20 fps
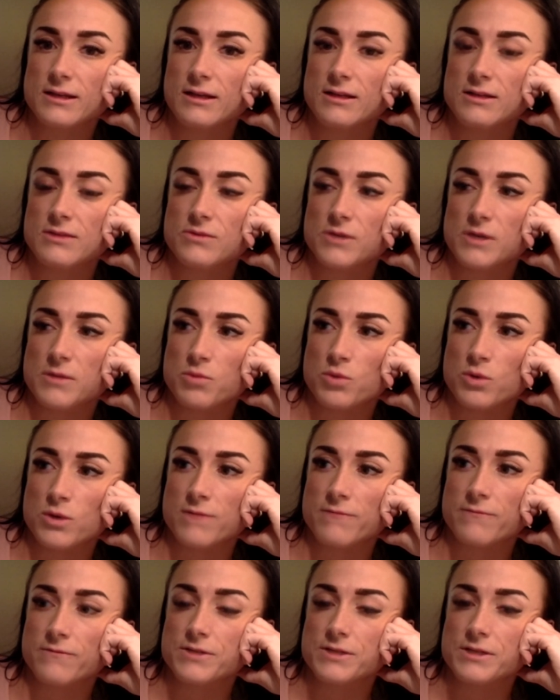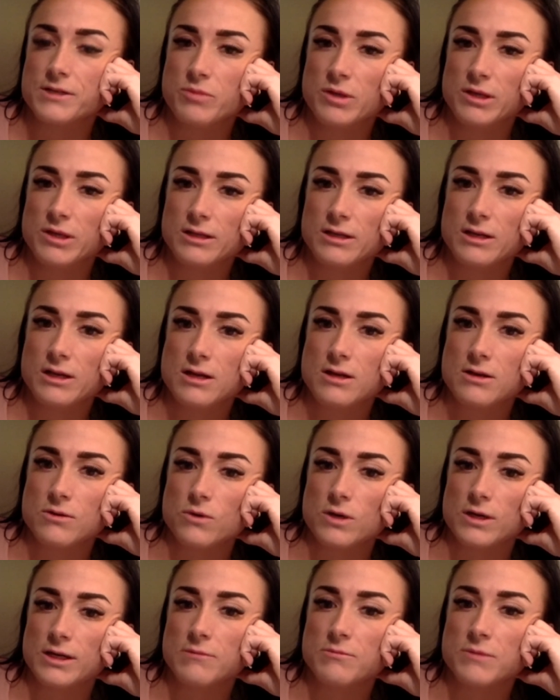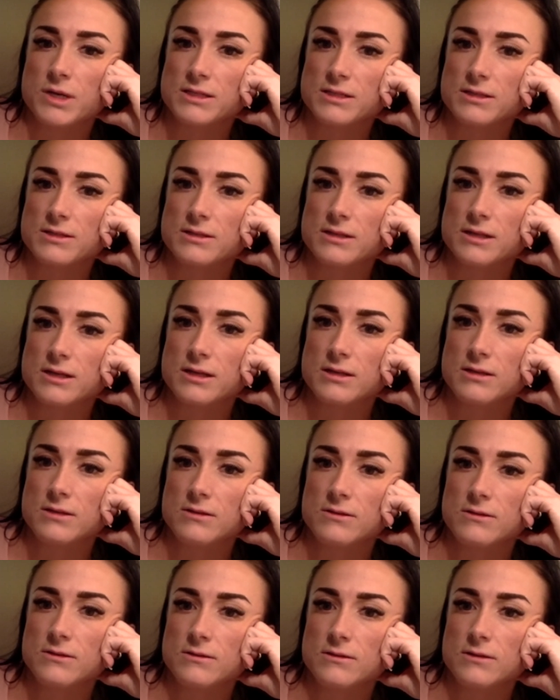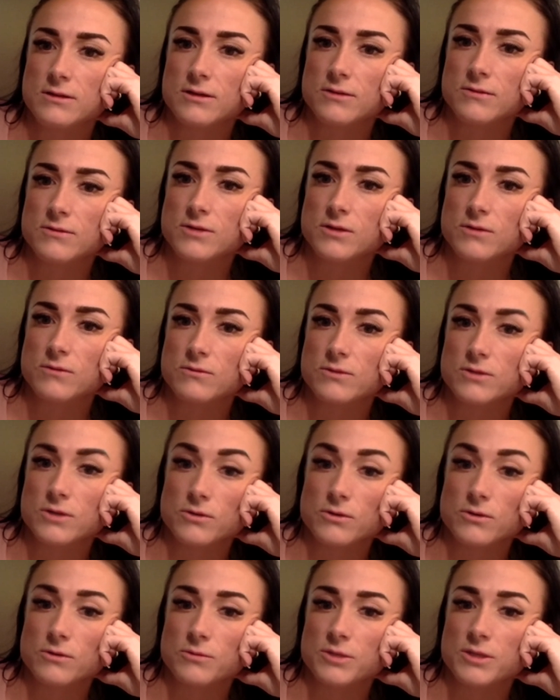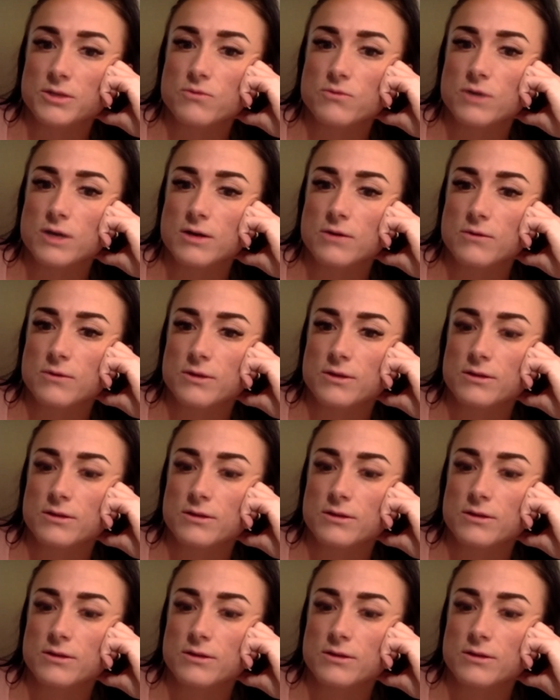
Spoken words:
It's really important for stability. You're working muscles that you know don't normally work with